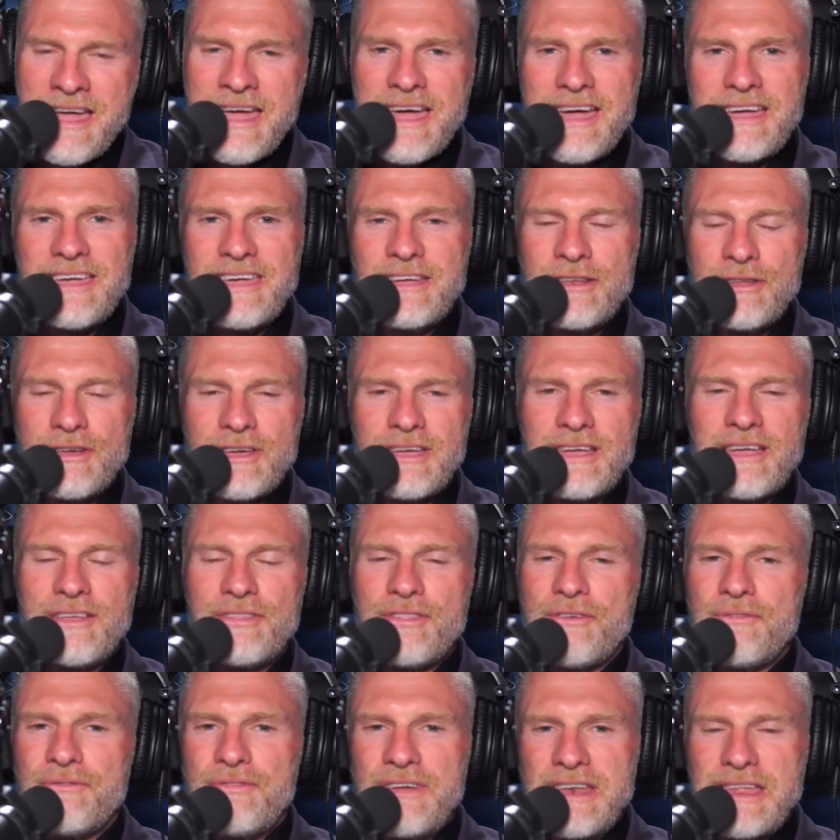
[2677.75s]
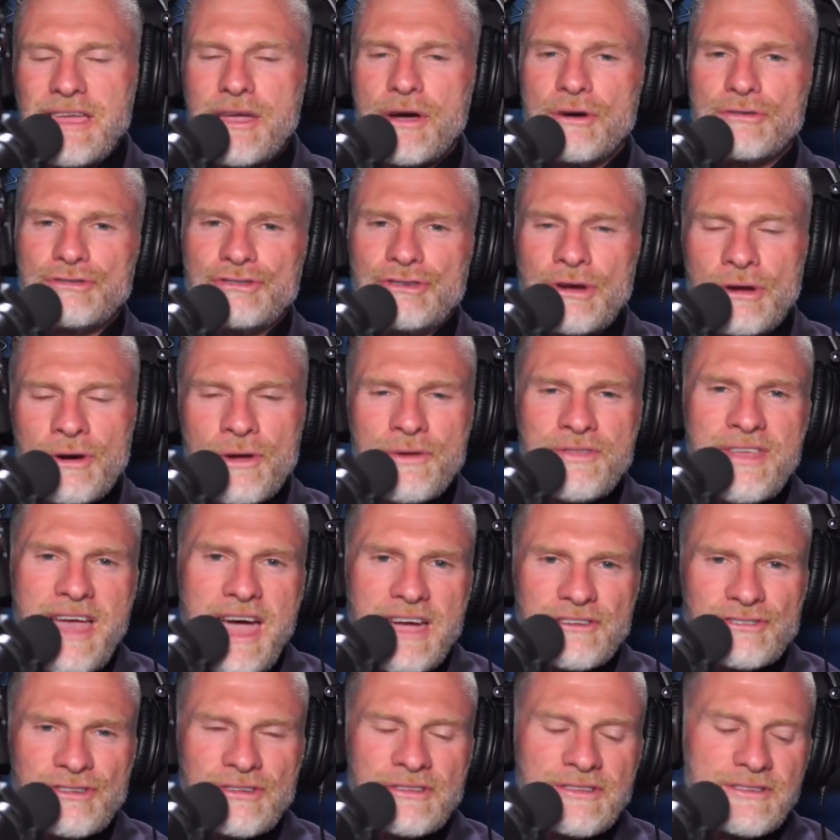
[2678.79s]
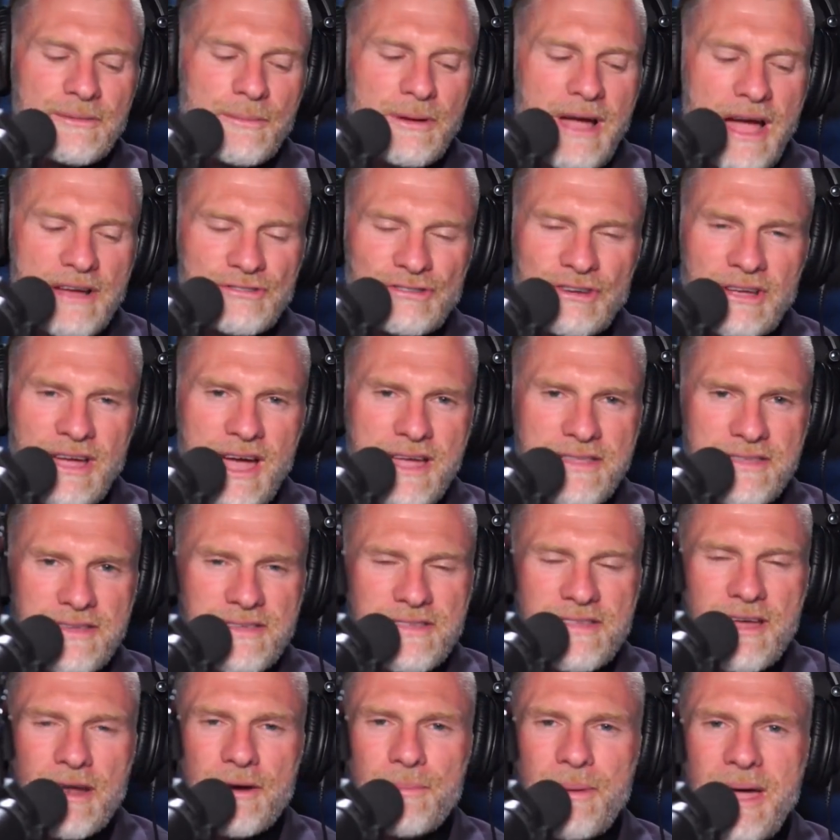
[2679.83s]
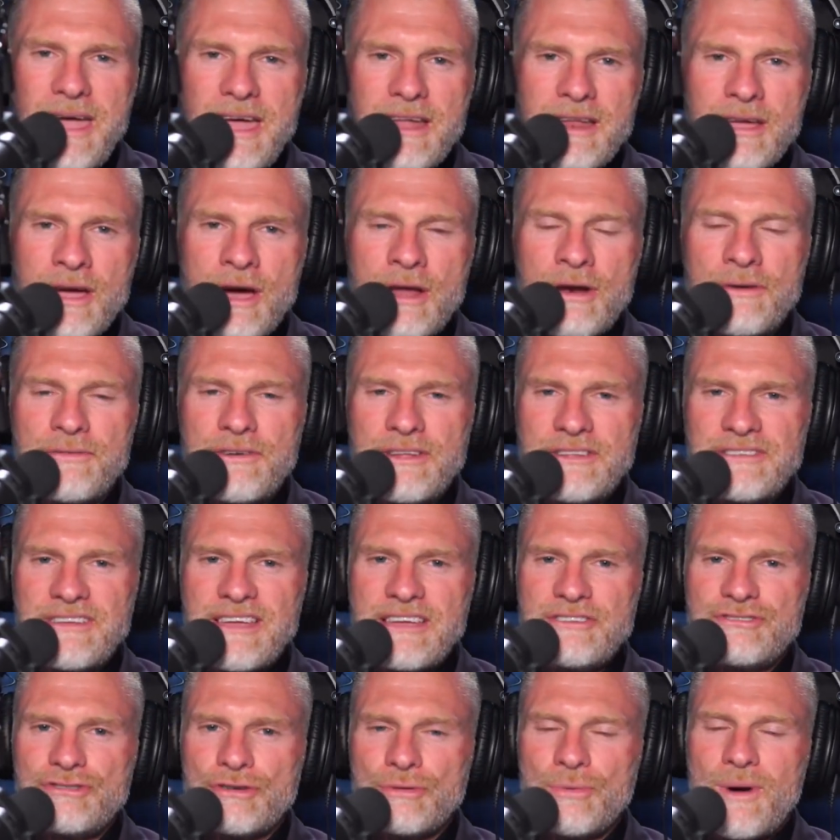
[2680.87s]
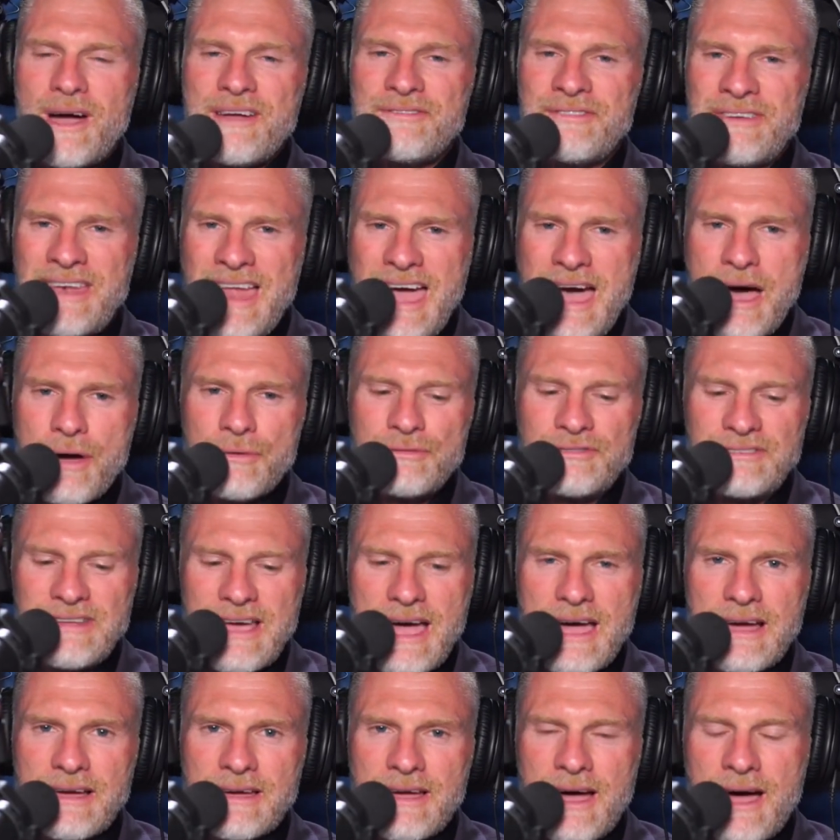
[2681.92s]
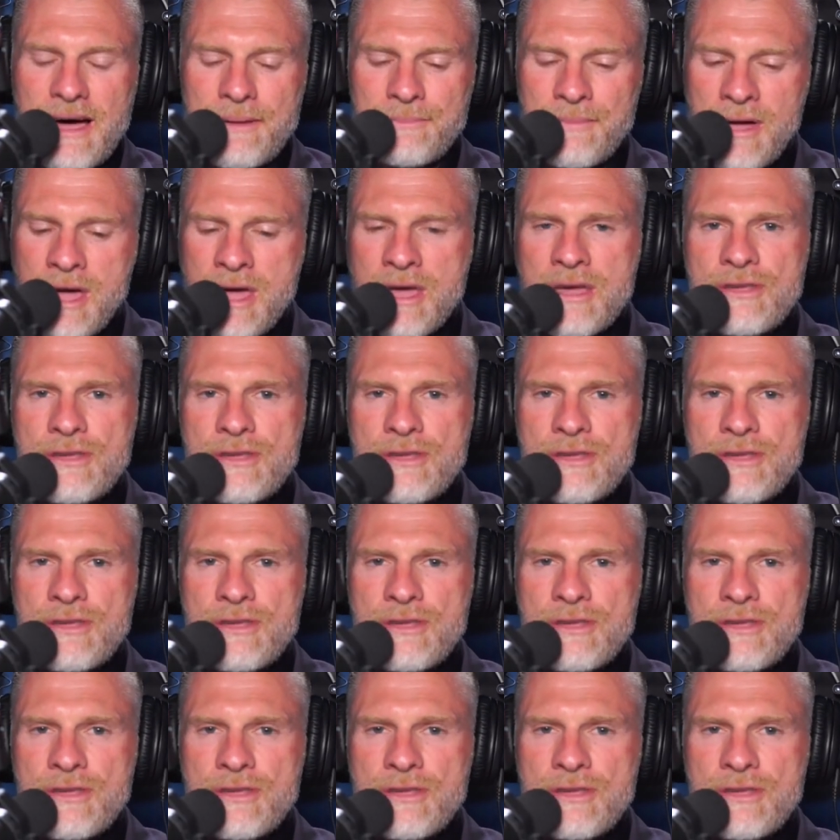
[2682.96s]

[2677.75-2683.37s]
Again, you can get the video, show notes, actions, discussion guides, etc. by heading on over to dateyourwifenow.com.